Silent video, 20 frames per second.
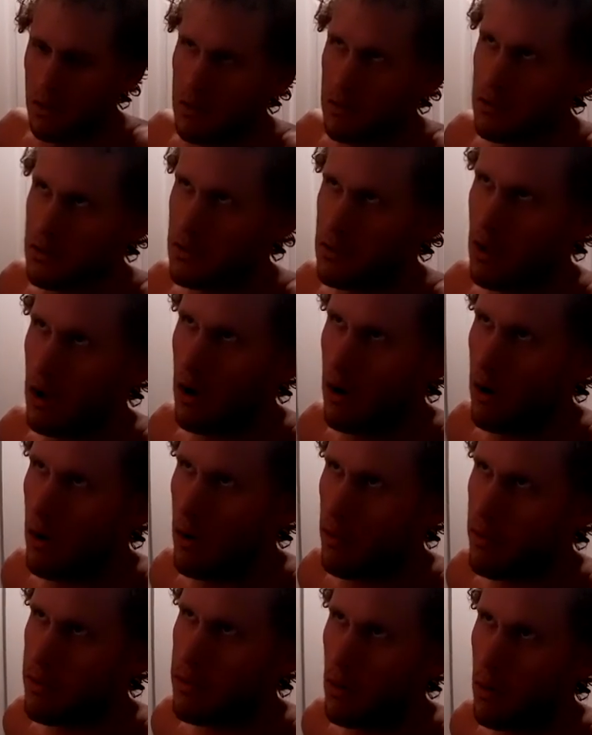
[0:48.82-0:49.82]

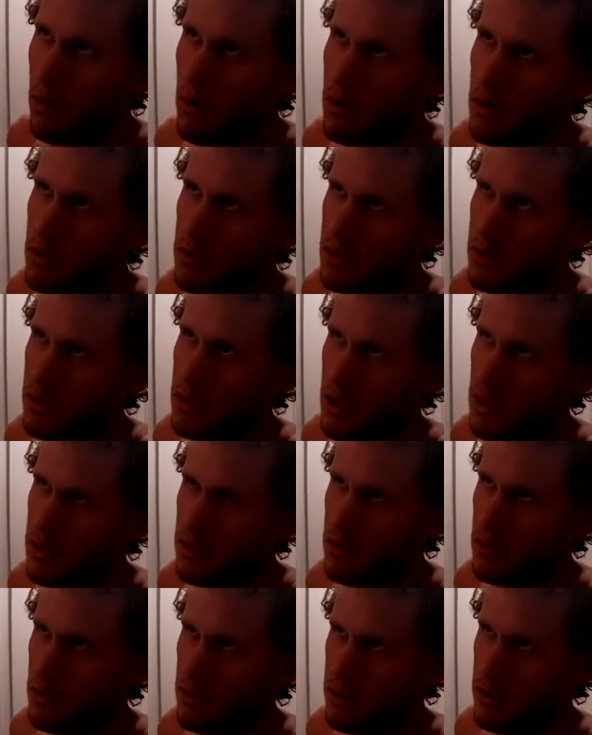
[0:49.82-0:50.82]
So Thor's
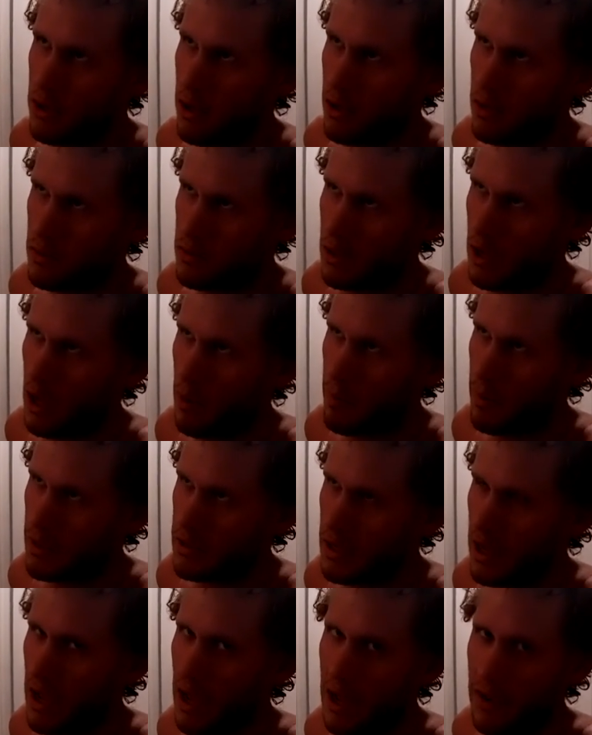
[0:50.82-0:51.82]
sister shows up,
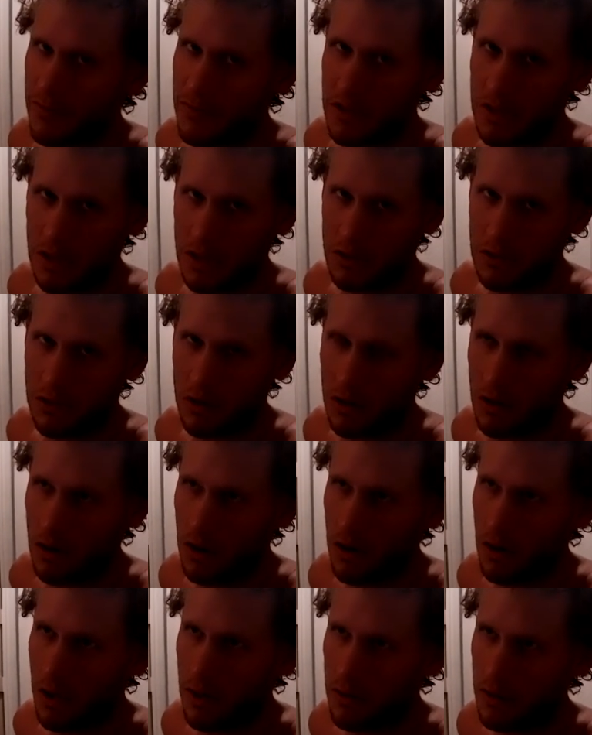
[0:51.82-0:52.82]
his half
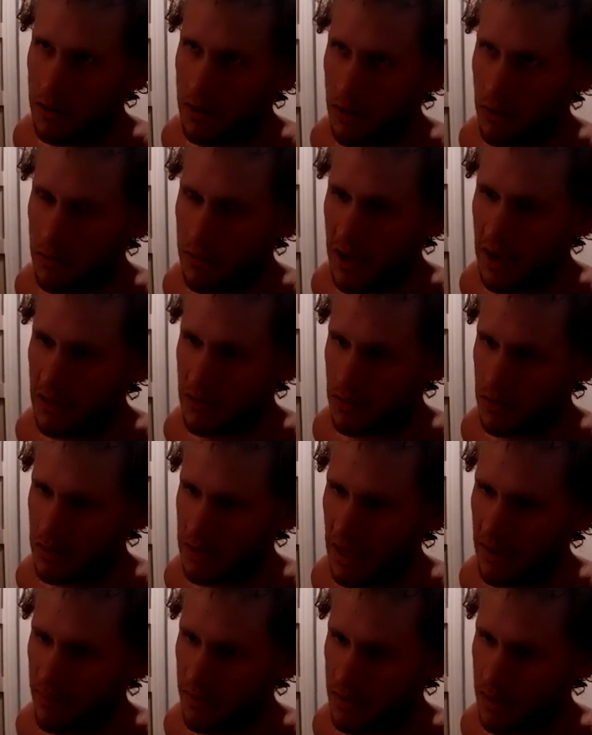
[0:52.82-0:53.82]
sister, in the
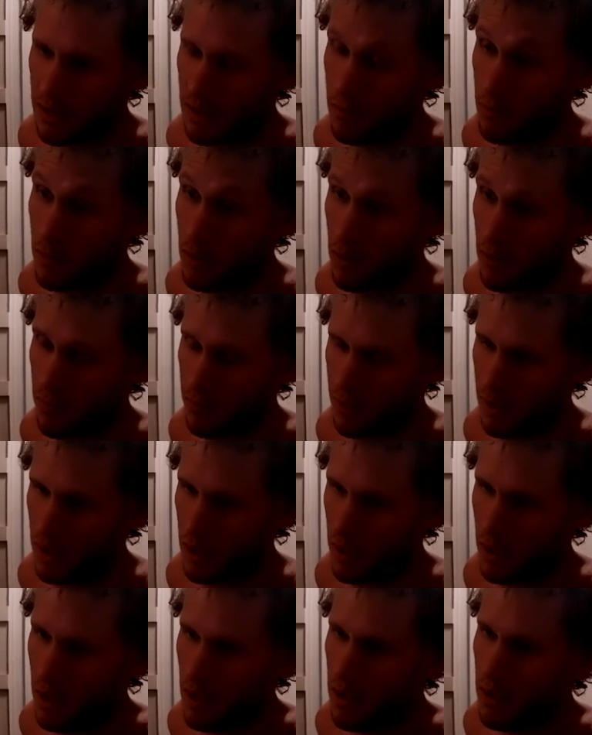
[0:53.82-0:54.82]
2017
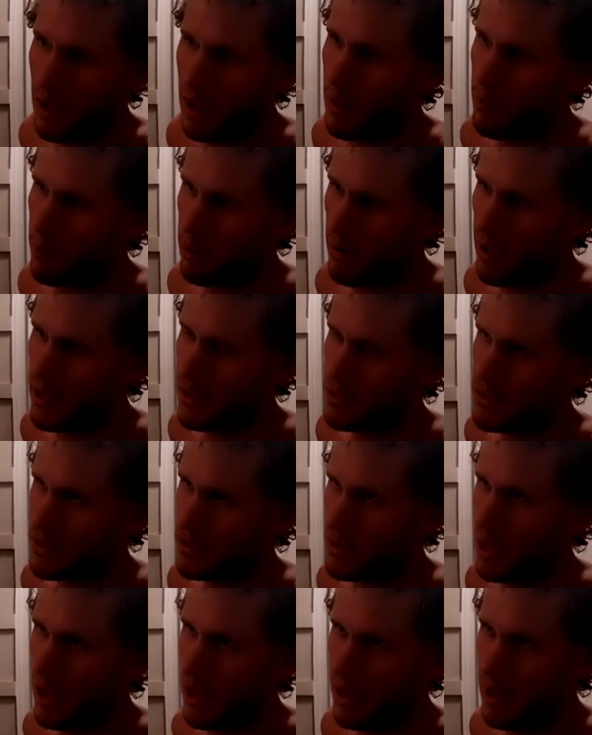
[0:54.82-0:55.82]
movie and breaks
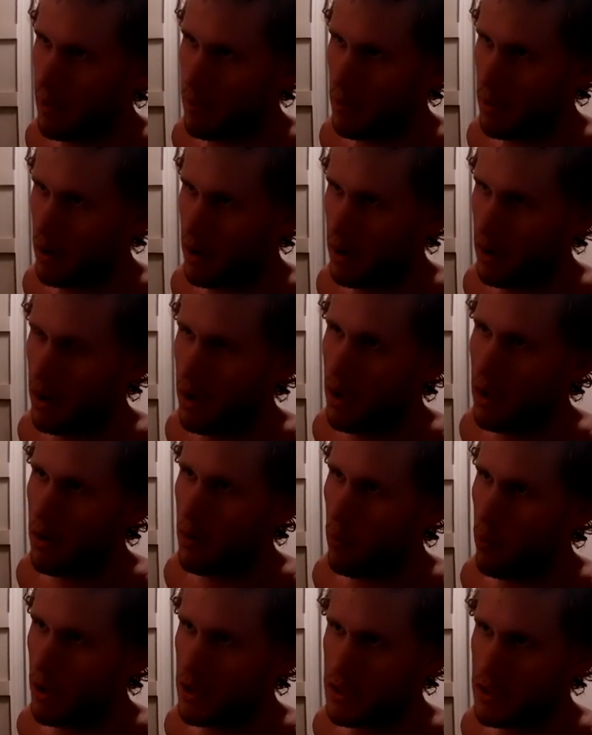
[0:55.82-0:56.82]
his hammer,
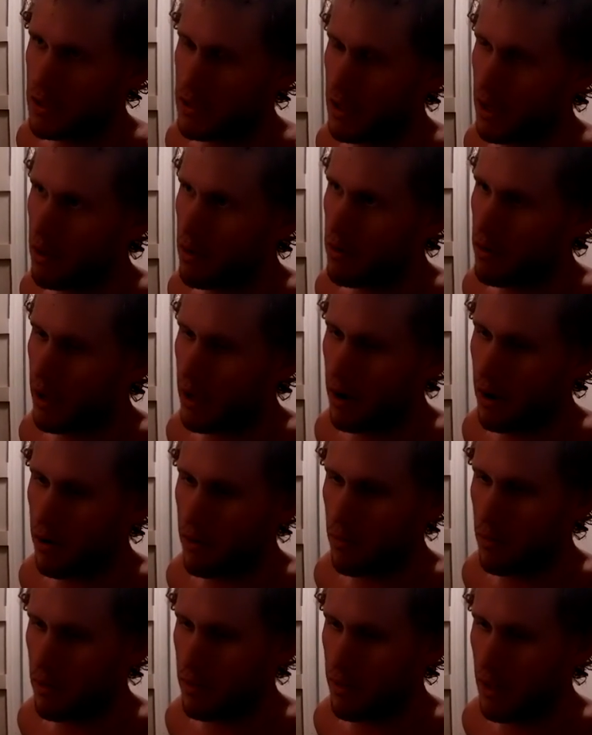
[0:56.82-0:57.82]
which is neither here
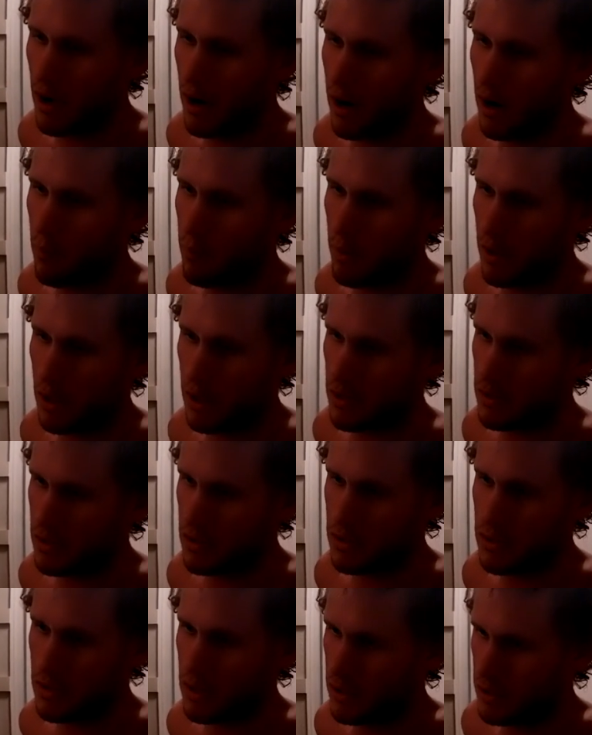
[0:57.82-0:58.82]
nor there because
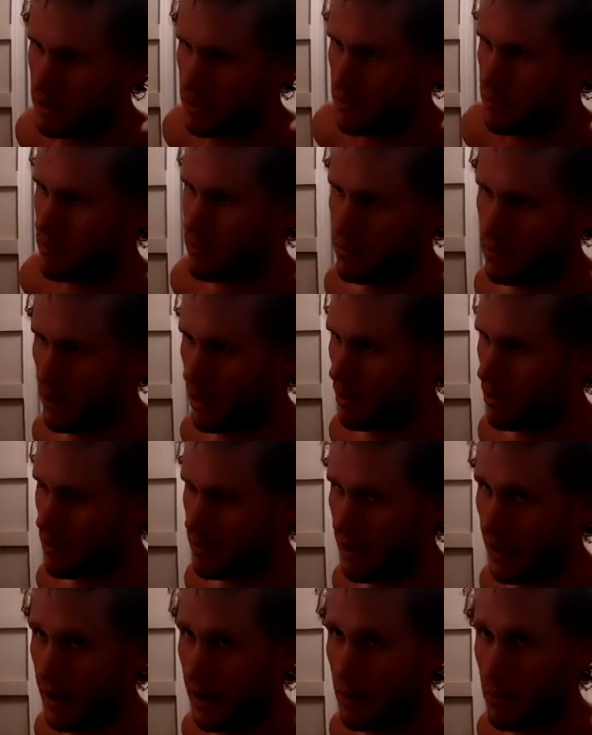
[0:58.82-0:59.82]
it's just
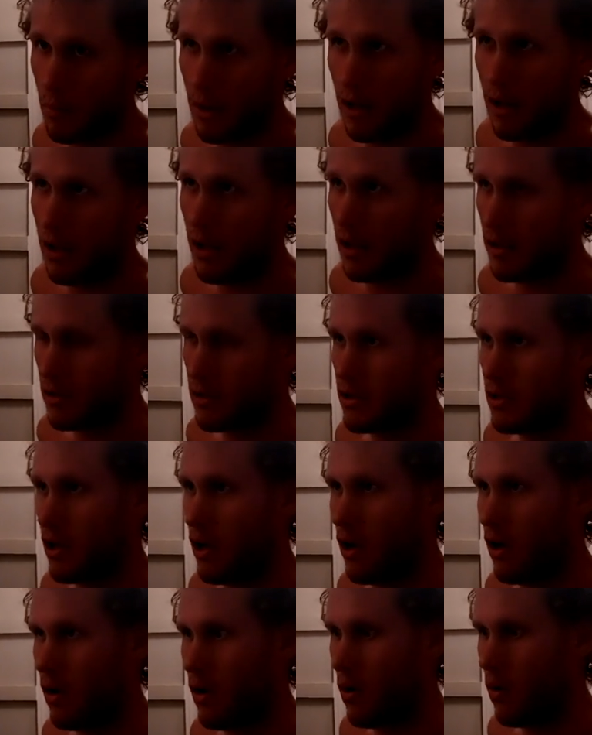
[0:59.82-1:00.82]
entertainment. And
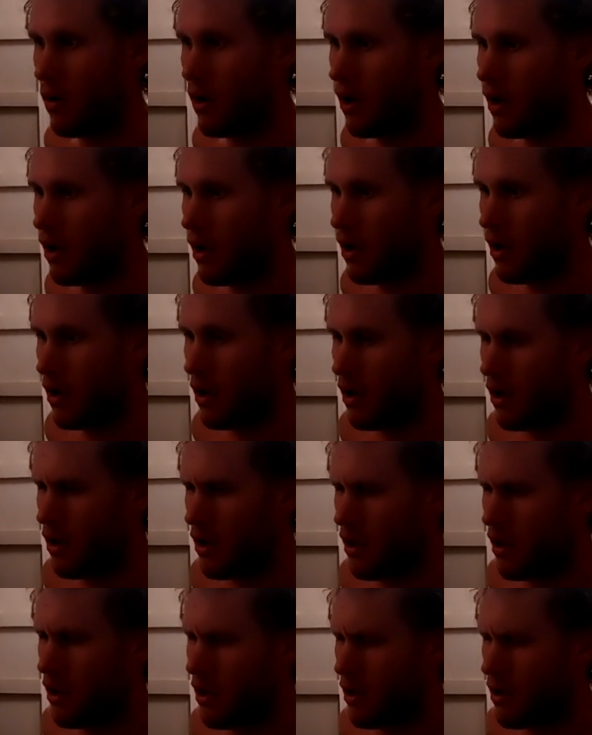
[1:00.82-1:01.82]
so
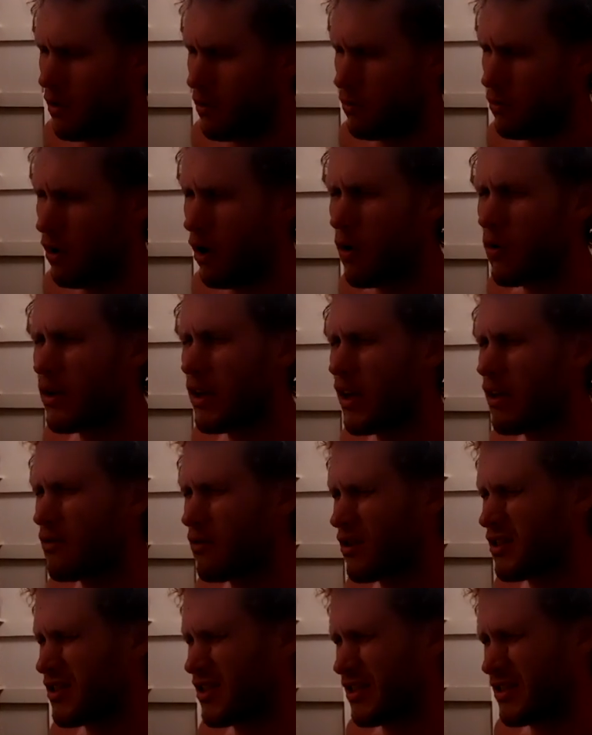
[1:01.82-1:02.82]
Loki
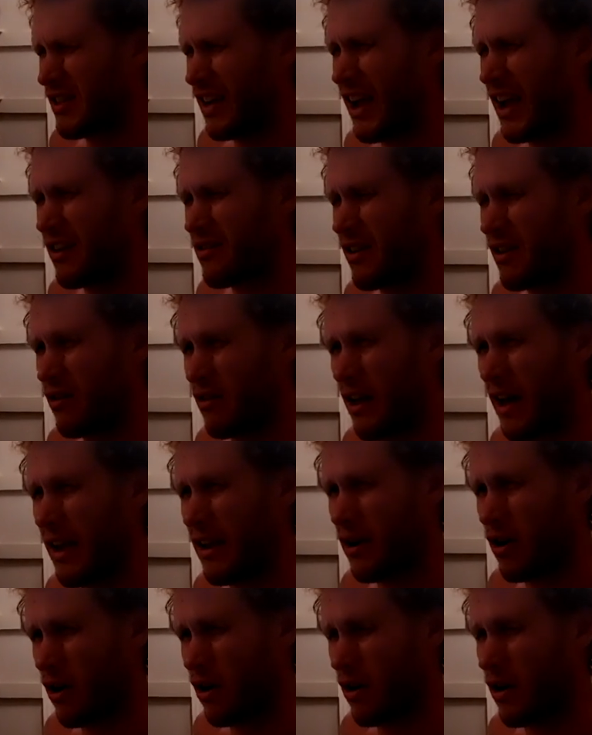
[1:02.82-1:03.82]
looks exactly
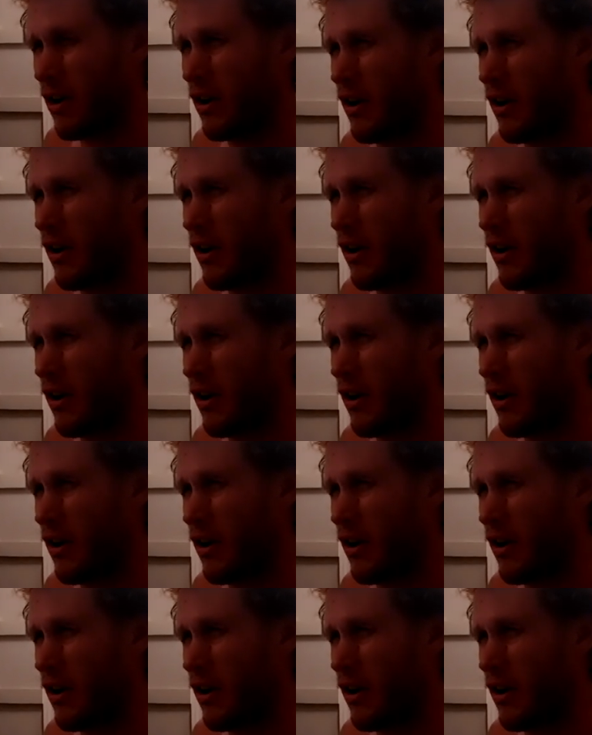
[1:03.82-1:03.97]
like her